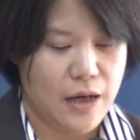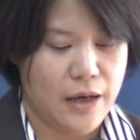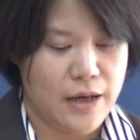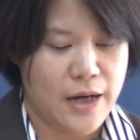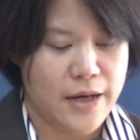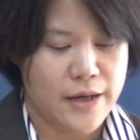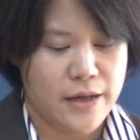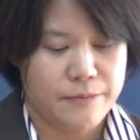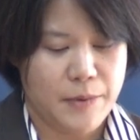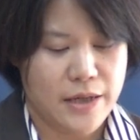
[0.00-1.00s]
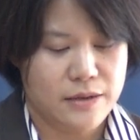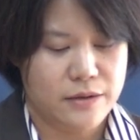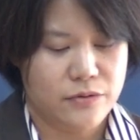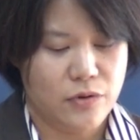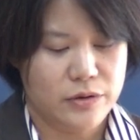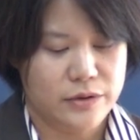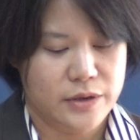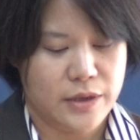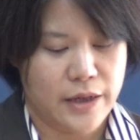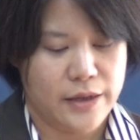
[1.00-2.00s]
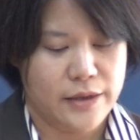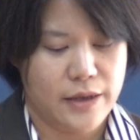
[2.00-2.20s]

AI-based drug design,